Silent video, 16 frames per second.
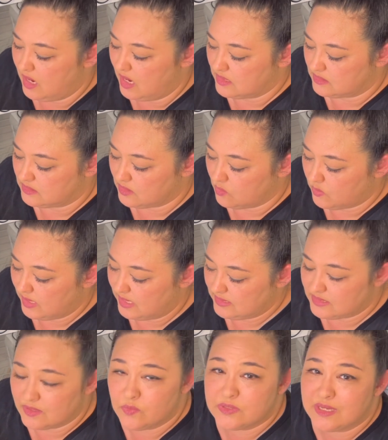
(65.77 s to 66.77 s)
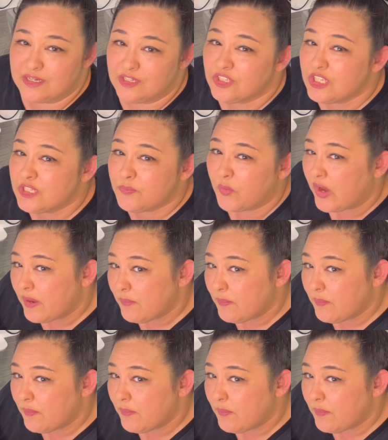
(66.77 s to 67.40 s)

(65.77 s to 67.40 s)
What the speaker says: And so what I did was I just spray